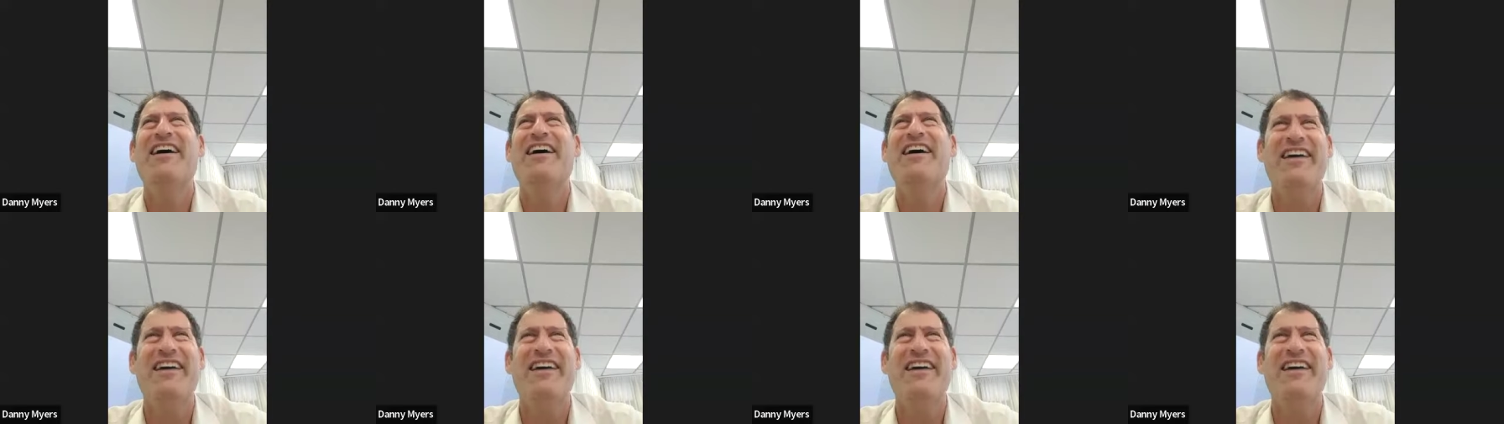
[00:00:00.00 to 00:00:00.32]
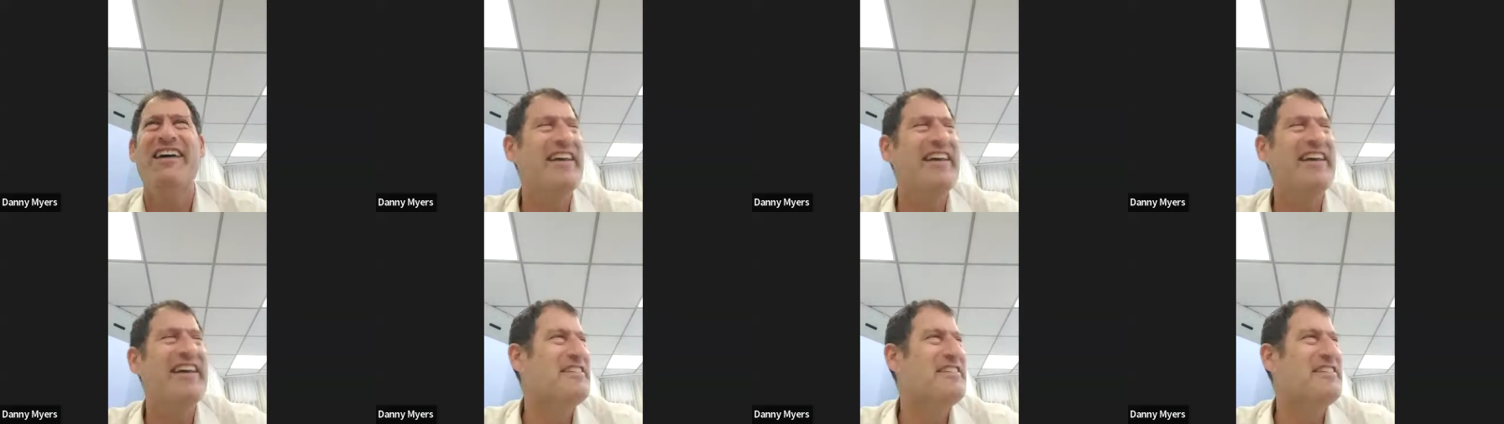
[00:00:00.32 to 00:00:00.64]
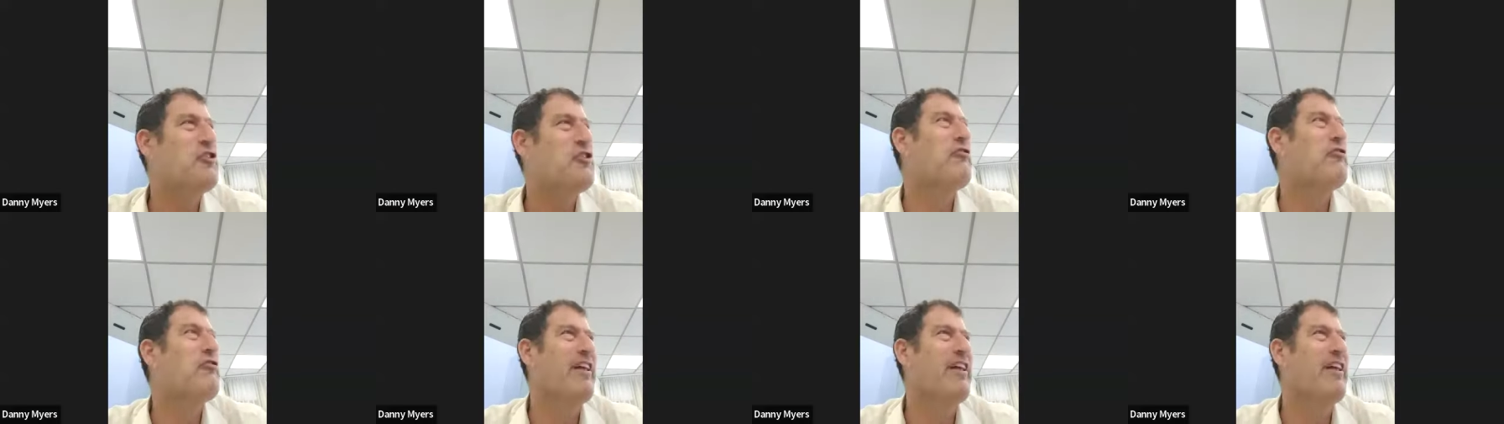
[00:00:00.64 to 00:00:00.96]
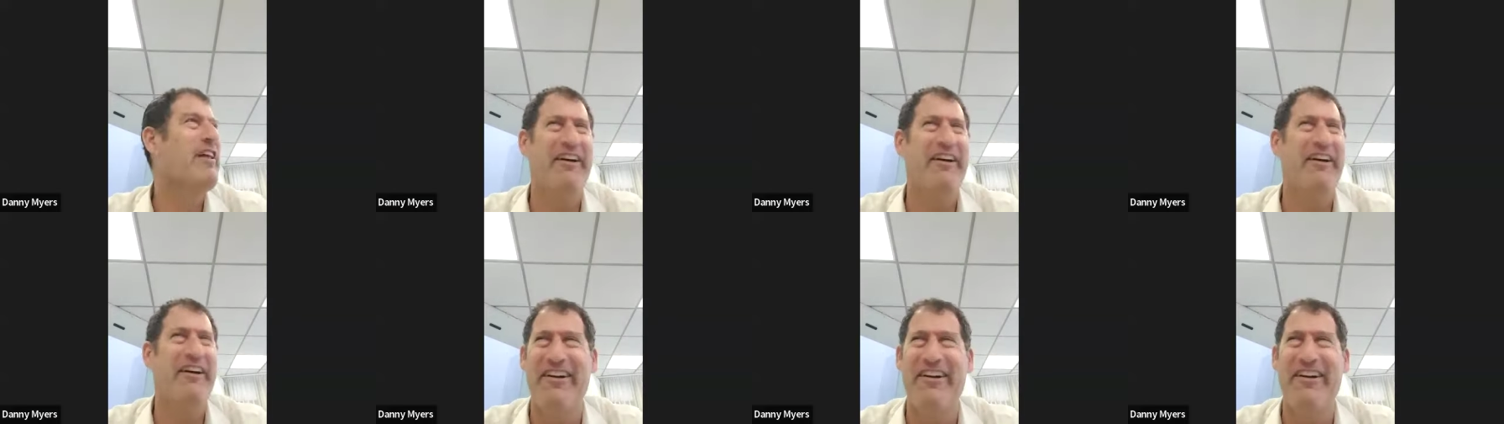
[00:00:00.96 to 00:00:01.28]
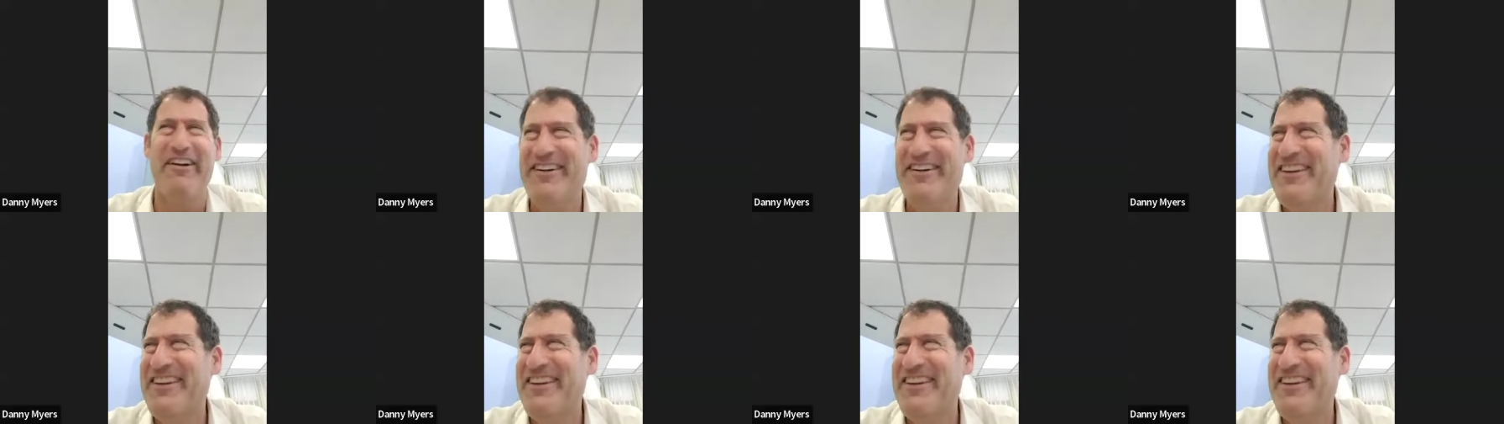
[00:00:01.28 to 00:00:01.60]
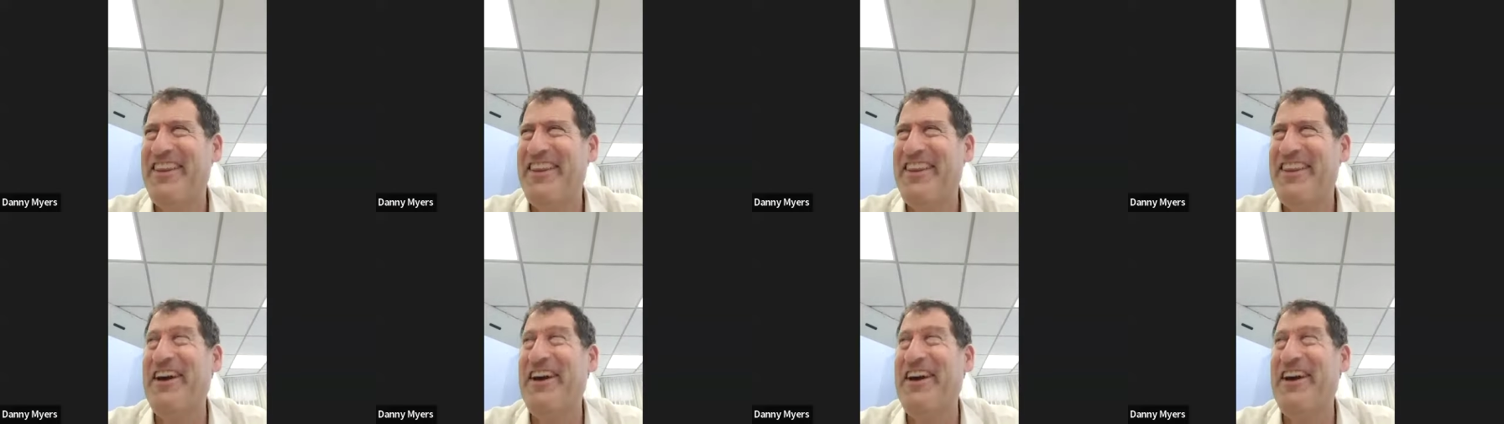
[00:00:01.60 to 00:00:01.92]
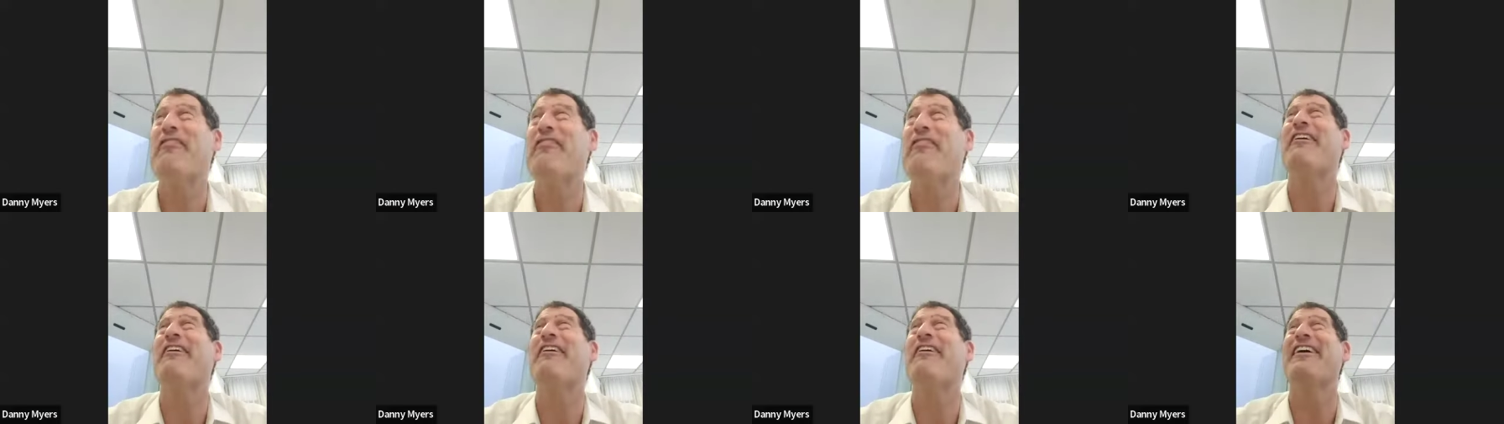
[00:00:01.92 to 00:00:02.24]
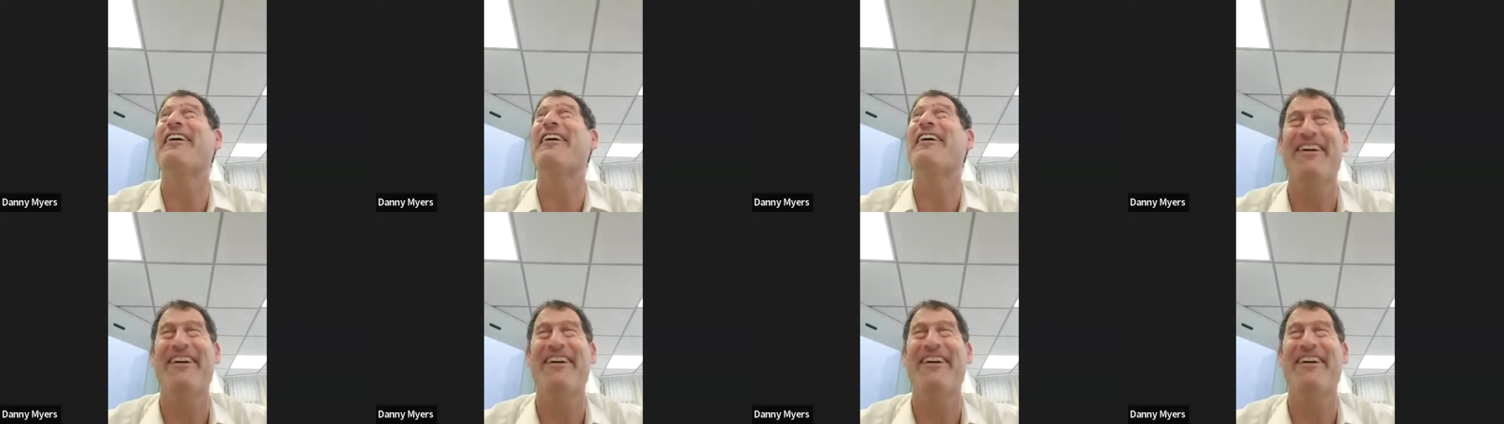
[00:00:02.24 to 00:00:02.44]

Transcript: He is the griller. The griller.